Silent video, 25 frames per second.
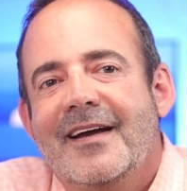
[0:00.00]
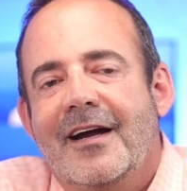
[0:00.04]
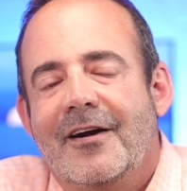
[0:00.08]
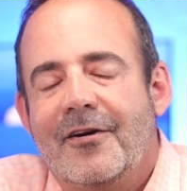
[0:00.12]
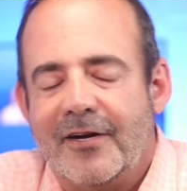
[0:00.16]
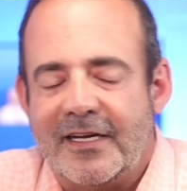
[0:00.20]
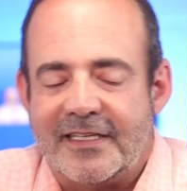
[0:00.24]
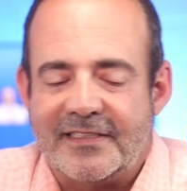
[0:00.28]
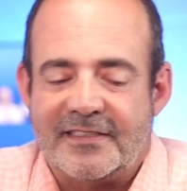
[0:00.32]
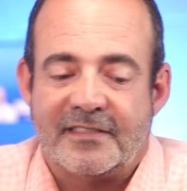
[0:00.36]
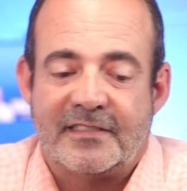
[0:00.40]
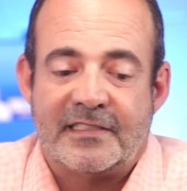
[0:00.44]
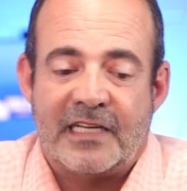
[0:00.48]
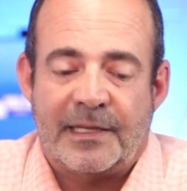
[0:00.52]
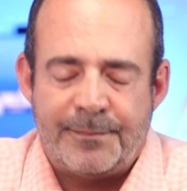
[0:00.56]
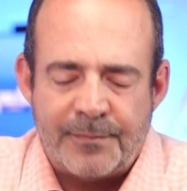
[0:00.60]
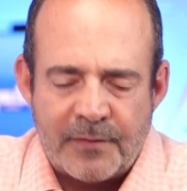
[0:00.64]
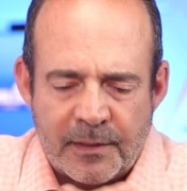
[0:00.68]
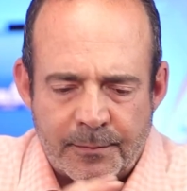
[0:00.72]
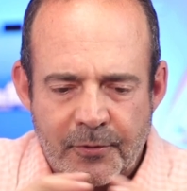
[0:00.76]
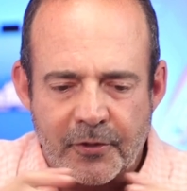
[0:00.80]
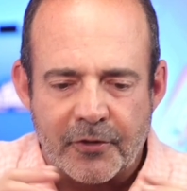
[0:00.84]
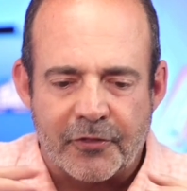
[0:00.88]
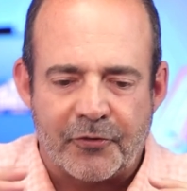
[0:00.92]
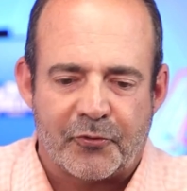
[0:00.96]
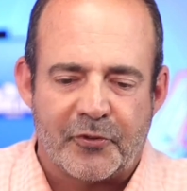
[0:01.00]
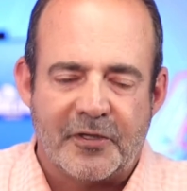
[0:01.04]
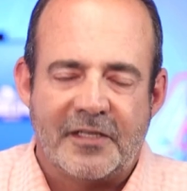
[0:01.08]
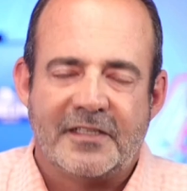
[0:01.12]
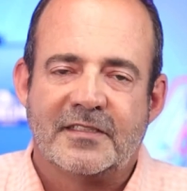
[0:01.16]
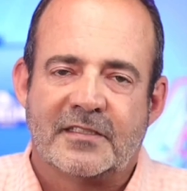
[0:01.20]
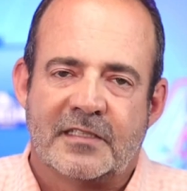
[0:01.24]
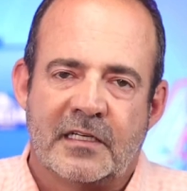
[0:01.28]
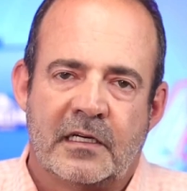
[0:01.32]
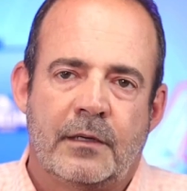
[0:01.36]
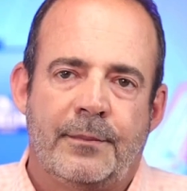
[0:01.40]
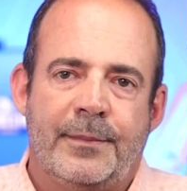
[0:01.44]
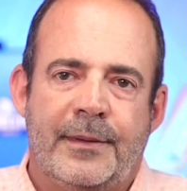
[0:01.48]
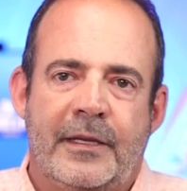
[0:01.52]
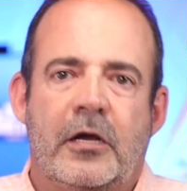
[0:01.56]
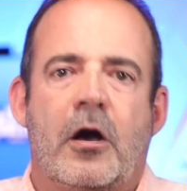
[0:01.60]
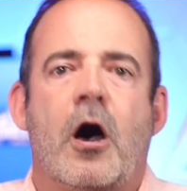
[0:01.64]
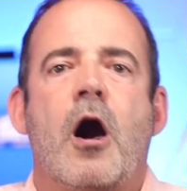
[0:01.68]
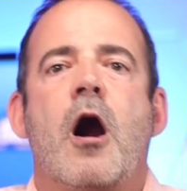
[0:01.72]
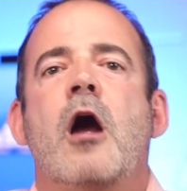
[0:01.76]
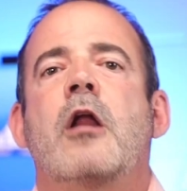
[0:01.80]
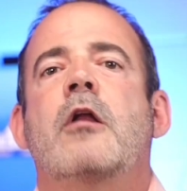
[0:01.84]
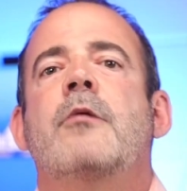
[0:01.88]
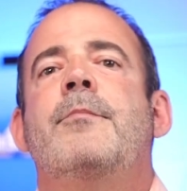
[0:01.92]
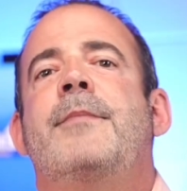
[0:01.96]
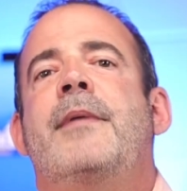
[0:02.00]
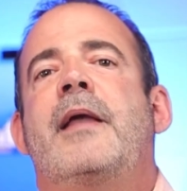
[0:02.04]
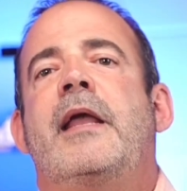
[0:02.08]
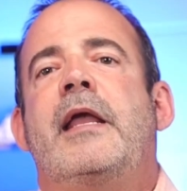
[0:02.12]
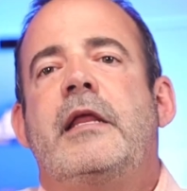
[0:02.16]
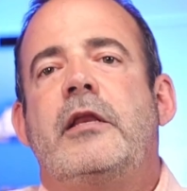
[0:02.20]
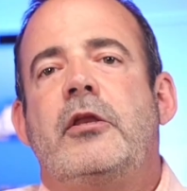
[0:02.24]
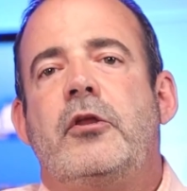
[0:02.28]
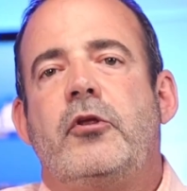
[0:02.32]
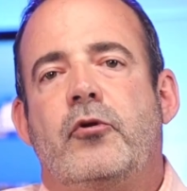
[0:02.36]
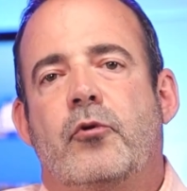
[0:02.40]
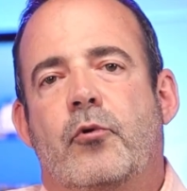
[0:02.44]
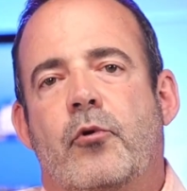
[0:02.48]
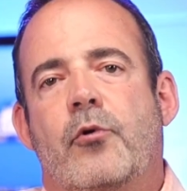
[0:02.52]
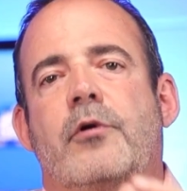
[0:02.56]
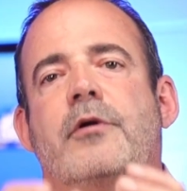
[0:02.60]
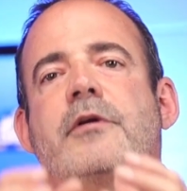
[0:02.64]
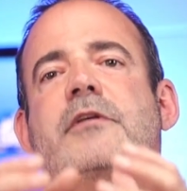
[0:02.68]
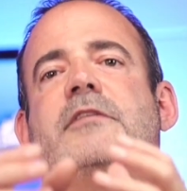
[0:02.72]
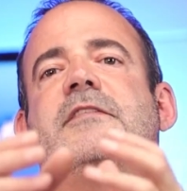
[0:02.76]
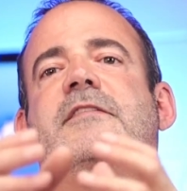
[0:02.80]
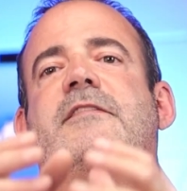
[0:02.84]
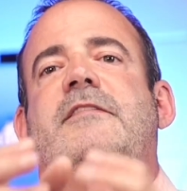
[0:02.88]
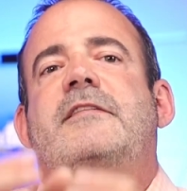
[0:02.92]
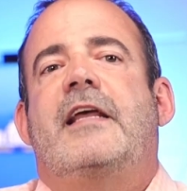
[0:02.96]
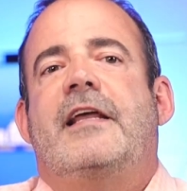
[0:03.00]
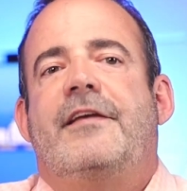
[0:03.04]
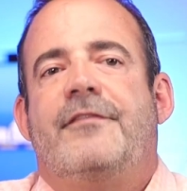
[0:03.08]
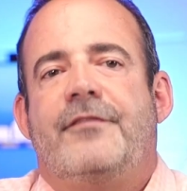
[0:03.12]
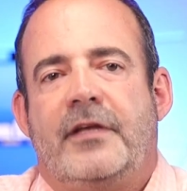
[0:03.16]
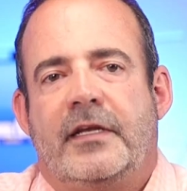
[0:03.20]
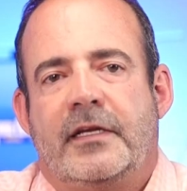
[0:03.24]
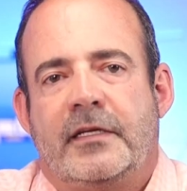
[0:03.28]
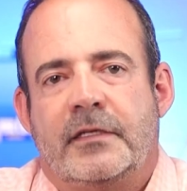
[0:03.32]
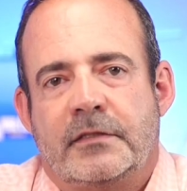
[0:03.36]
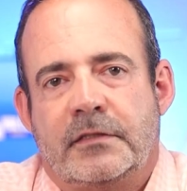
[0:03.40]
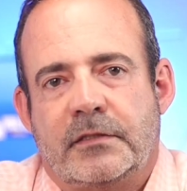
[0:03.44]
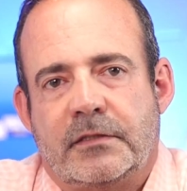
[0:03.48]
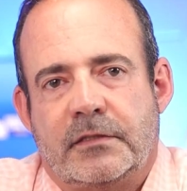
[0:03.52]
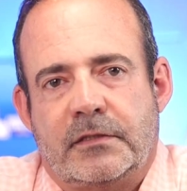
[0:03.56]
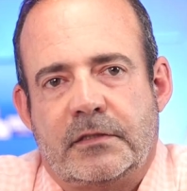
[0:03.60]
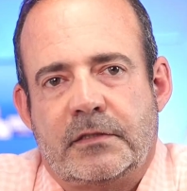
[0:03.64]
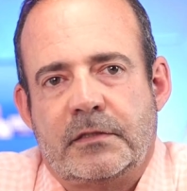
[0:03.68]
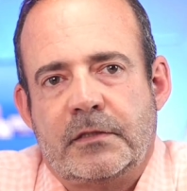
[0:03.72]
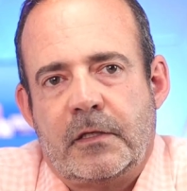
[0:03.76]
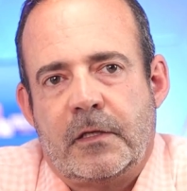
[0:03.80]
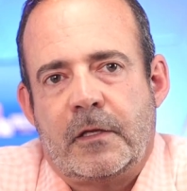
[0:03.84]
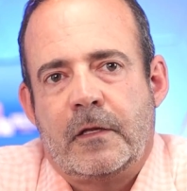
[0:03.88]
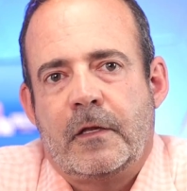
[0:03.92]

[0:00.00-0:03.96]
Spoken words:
All right, step number 3 is going to be automate your savings.